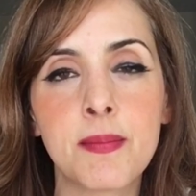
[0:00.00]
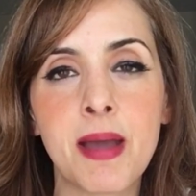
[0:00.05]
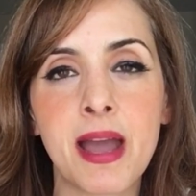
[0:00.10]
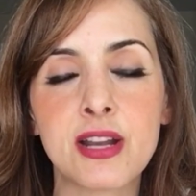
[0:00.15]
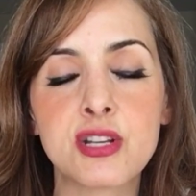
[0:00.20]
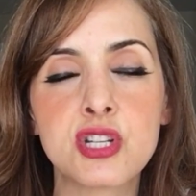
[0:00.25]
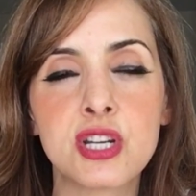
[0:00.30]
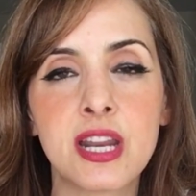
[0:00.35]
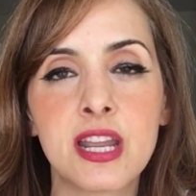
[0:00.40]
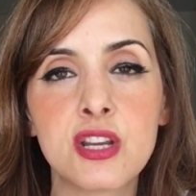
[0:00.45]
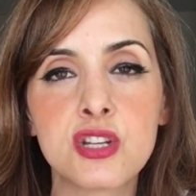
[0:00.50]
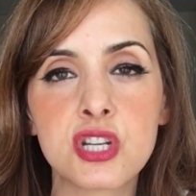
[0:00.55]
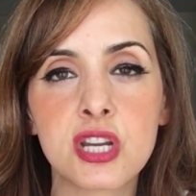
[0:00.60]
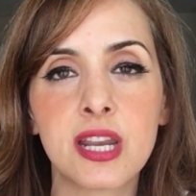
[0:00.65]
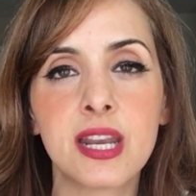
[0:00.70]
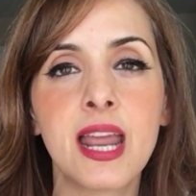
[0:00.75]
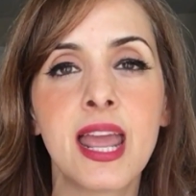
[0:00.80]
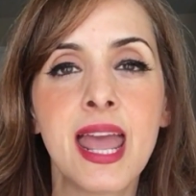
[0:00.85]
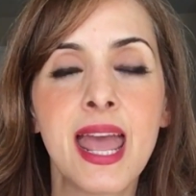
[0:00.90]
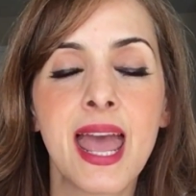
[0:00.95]

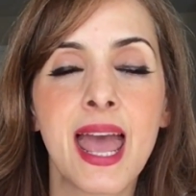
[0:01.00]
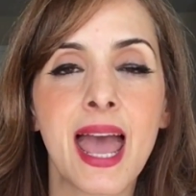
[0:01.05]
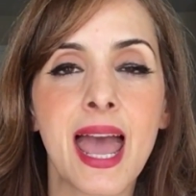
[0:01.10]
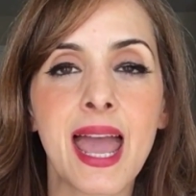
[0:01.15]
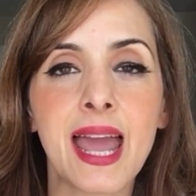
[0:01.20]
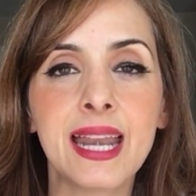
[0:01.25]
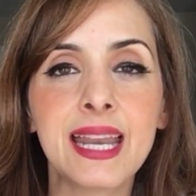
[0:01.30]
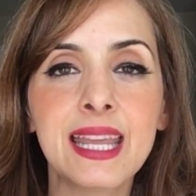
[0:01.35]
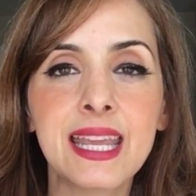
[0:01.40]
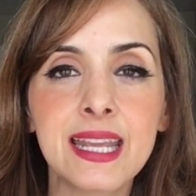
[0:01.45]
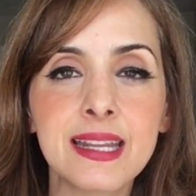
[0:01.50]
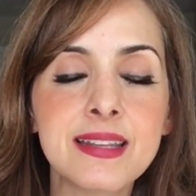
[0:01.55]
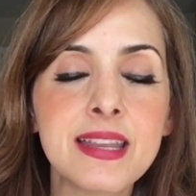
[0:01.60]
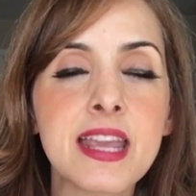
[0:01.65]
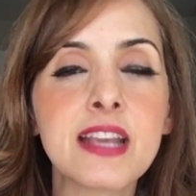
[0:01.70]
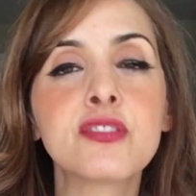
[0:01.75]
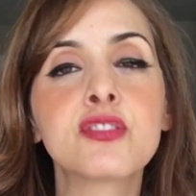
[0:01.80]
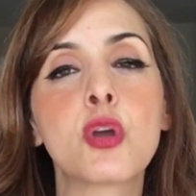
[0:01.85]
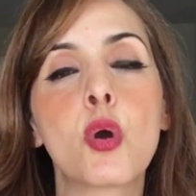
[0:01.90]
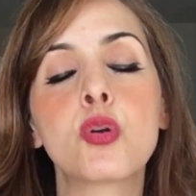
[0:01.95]
imagination, and he
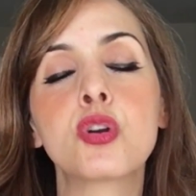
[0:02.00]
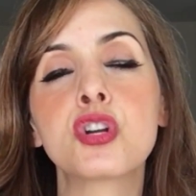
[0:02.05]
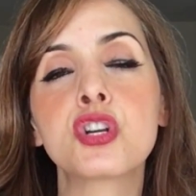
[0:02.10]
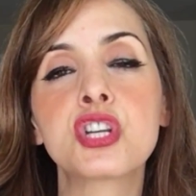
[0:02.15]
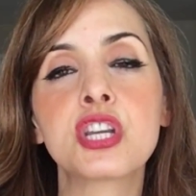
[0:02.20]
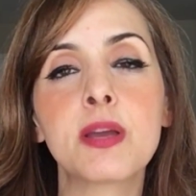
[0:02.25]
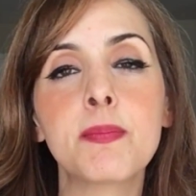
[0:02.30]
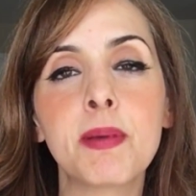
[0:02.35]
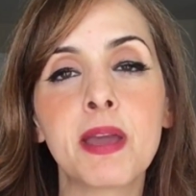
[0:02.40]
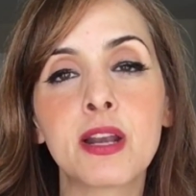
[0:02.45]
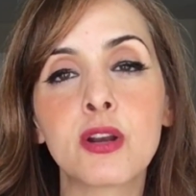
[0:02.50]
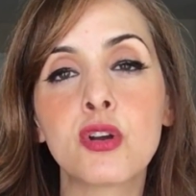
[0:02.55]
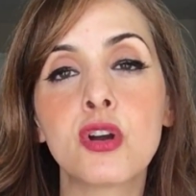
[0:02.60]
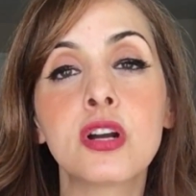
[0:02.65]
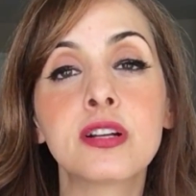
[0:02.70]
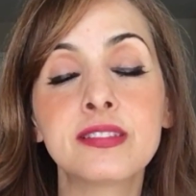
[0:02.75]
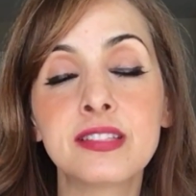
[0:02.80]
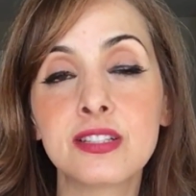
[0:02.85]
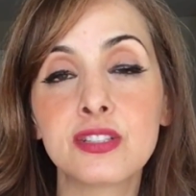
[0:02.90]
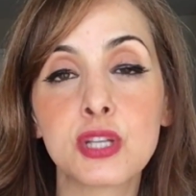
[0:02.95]
takes ownership and
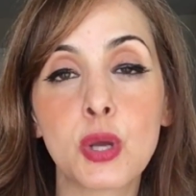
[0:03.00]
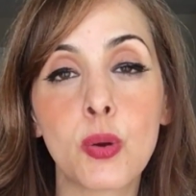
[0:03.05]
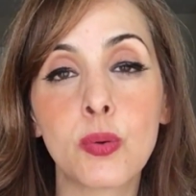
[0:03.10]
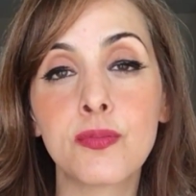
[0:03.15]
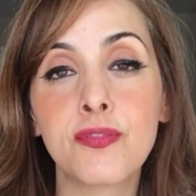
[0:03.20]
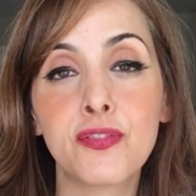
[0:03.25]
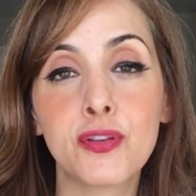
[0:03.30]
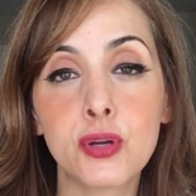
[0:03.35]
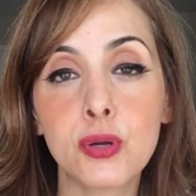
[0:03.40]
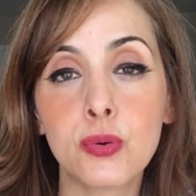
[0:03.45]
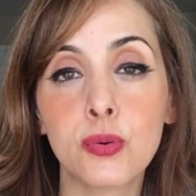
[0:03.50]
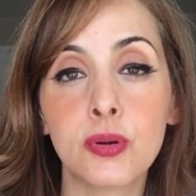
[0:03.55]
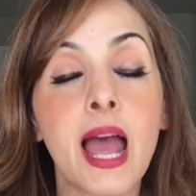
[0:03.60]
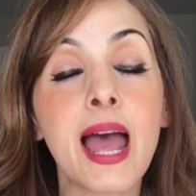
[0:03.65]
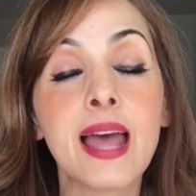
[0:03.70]
cooks his own food.